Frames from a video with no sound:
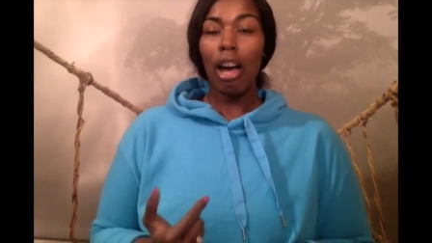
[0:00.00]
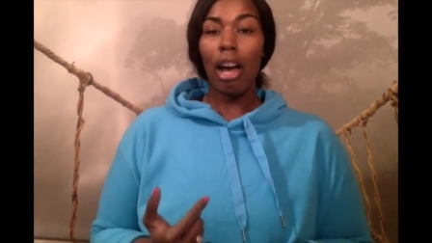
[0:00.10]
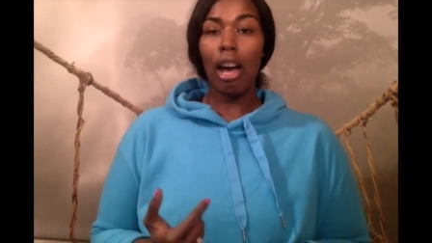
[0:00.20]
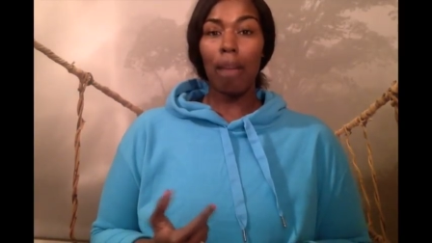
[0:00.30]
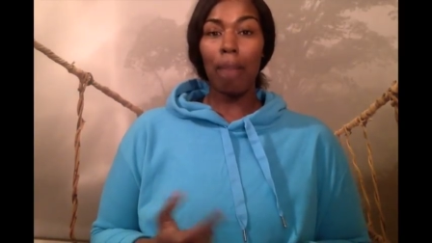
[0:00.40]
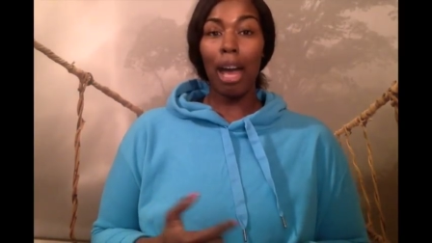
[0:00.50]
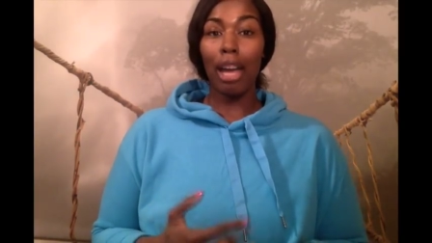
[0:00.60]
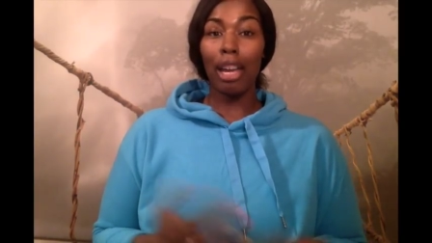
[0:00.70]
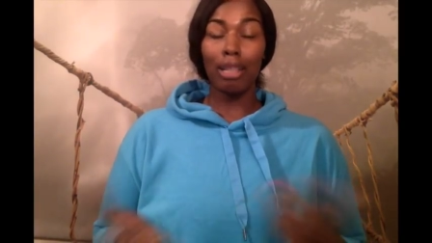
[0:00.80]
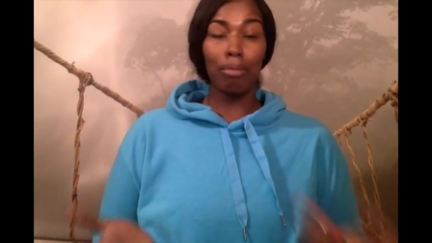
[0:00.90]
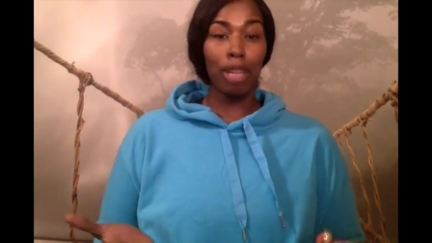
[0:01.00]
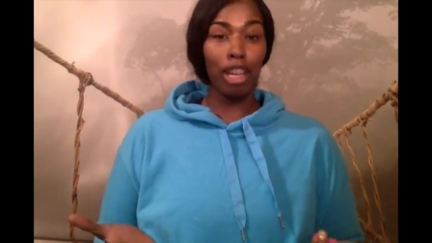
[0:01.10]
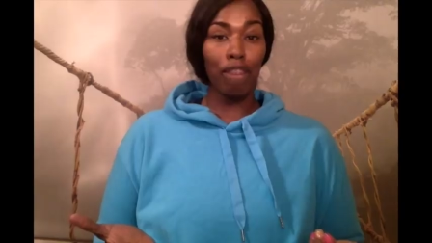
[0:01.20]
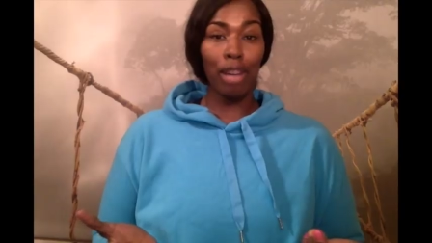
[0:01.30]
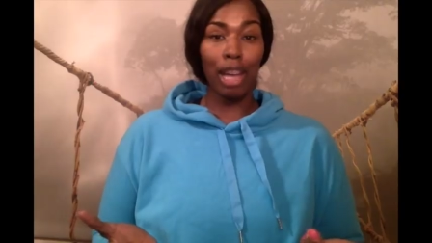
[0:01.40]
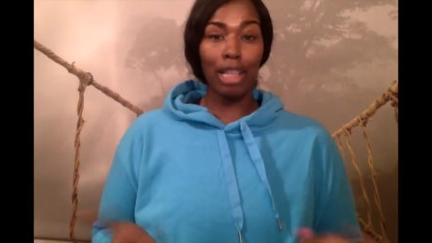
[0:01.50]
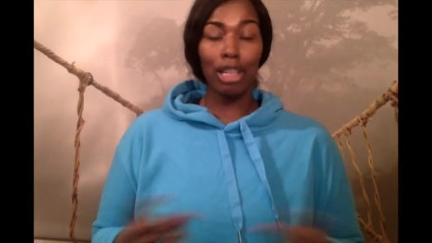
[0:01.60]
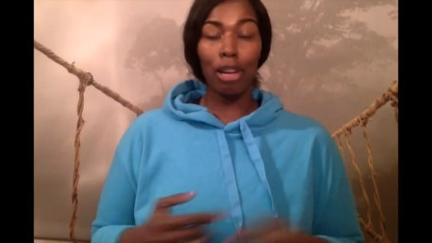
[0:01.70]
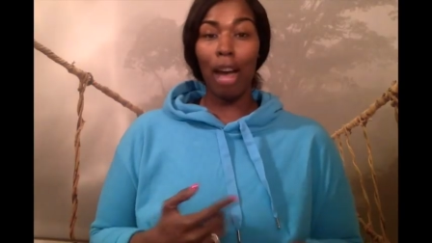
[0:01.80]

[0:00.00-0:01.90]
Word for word: Um, I, as many of you guys know,